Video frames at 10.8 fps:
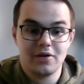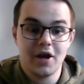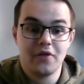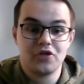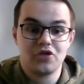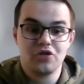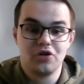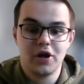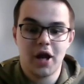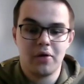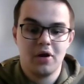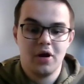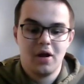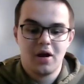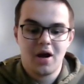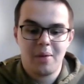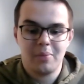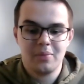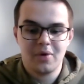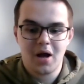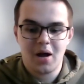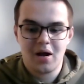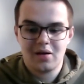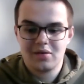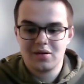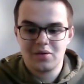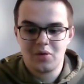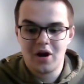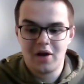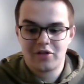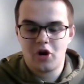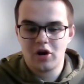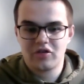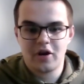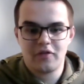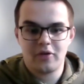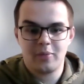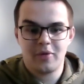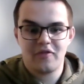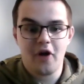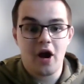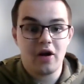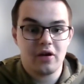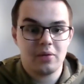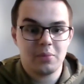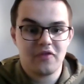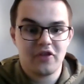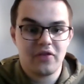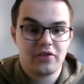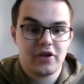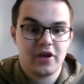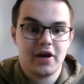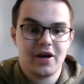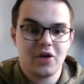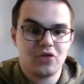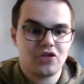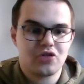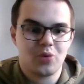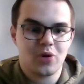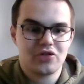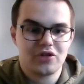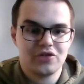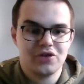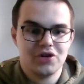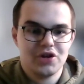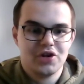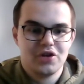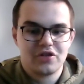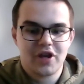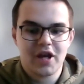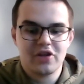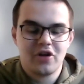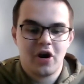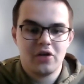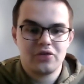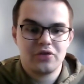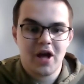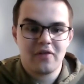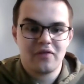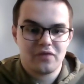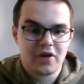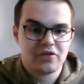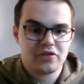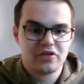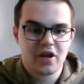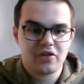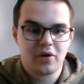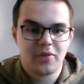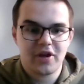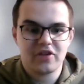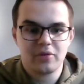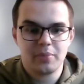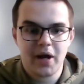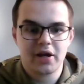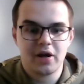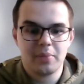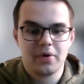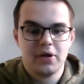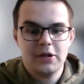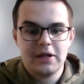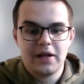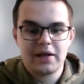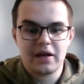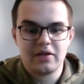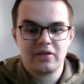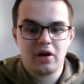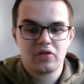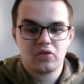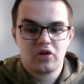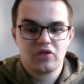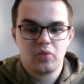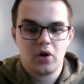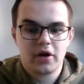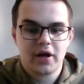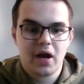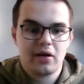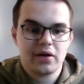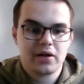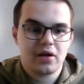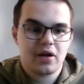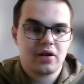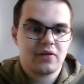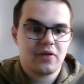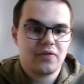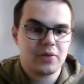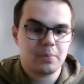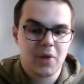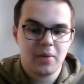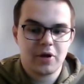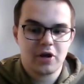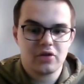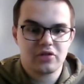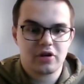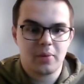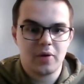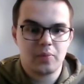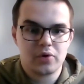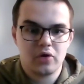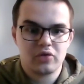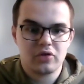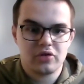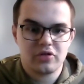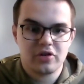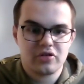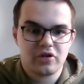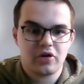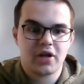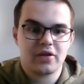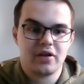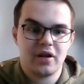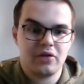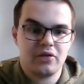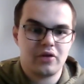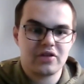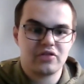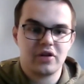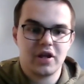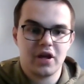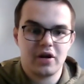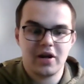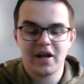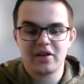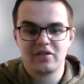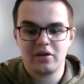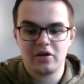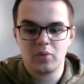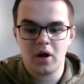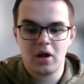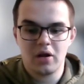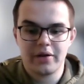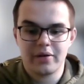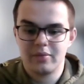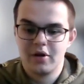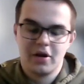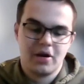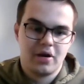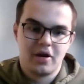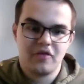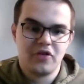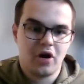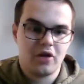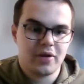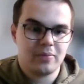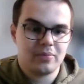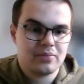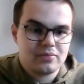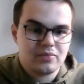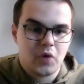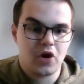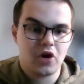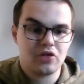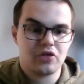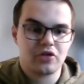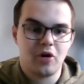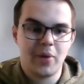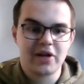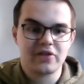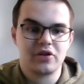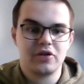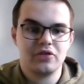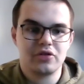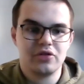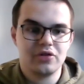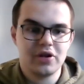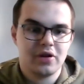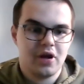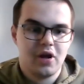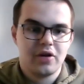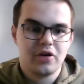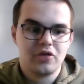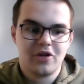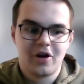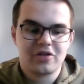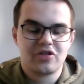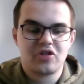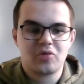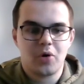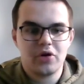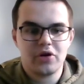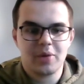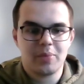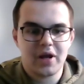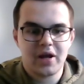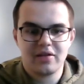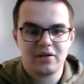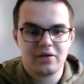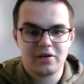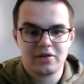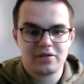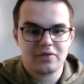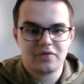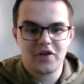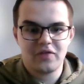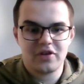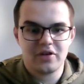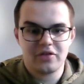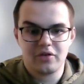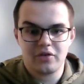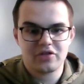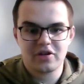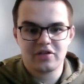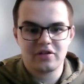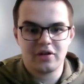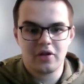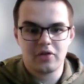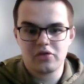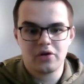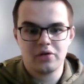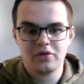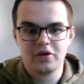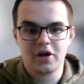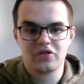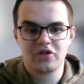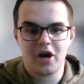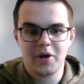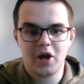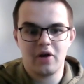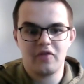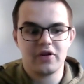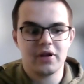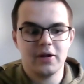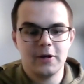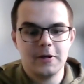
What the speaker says: Yeah, for sure. Now I'm at college now for my fifth year, and I just want to get it done, to have, as you said, something as a backup in case darts doesn't work out. And if it maybe costs a couple of Pro Tours, then you still got the rest of the year and next year as well. And if not, then we'll just go back to Q School. And, you know, darts is a sport you can play until you're 50th or 60th. So you got time enough. And